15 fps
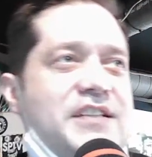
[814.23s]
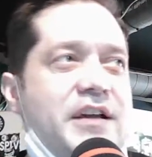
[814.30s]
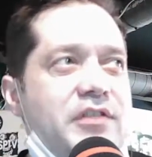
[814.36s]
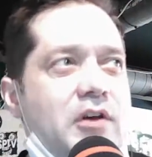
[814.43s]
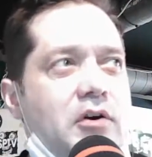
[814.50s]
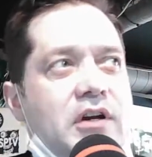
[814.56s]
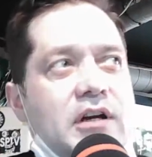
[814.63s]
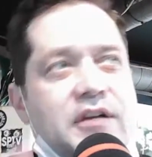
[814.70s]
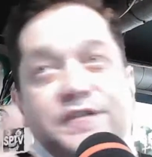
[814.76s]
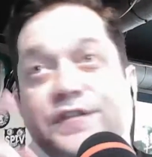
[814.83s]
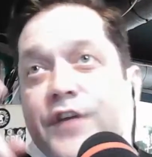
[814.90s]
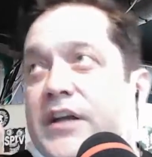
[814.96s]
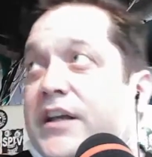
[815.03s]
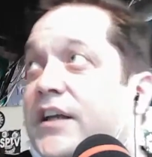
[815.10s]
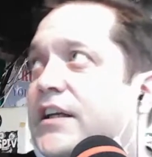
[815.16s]
And they're going to
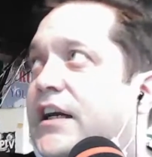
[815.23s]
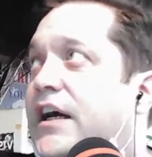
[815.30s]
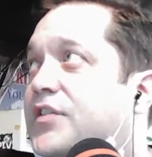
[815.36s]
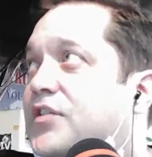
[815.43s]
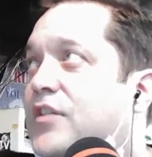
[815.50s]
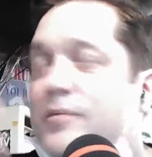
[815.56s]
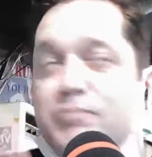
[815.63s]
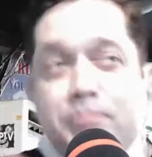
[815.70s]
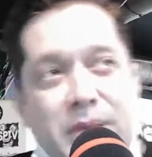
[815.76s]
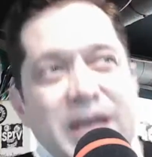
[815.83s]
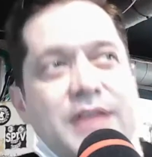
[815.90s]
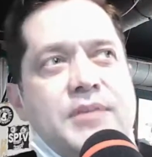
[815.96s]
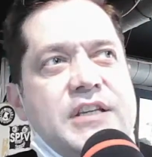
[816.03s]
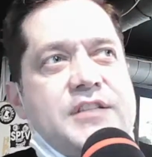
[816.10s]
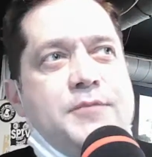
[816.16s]
fucking cut the
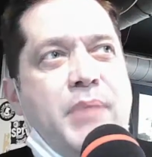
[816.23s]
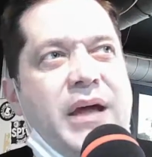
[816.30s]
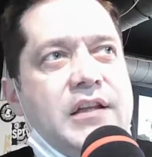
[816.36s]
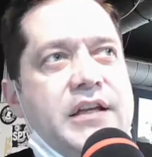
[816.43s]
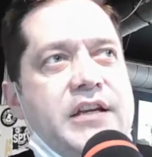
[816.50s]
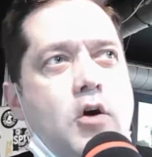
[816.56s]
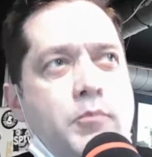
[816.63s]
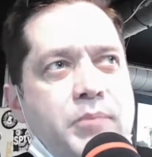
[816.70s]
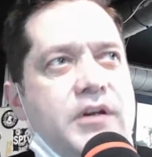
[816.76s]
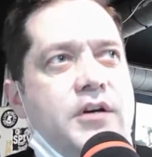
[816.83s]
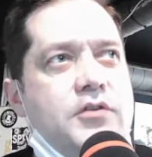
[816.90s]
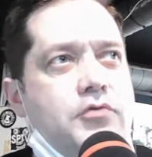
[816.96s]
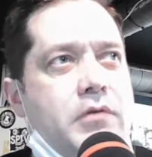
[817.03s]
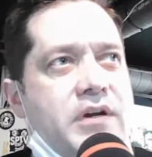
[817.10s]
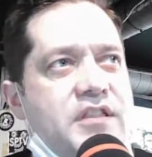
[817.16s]
baby's belly open
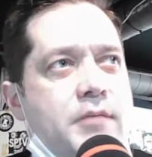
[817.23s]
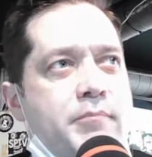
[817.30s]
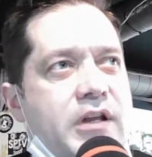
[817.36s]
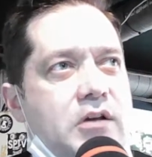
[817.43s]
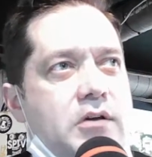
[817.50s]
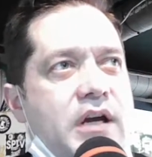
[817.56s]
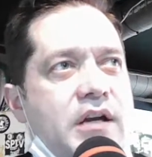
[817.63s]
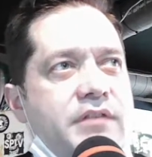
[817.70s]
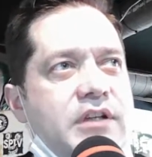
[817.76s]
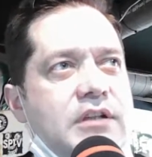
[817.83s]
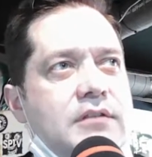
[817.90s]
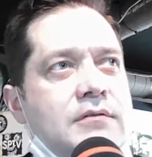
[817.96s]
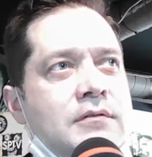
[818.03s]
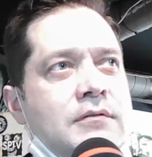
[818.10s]
and drink the milk out of it?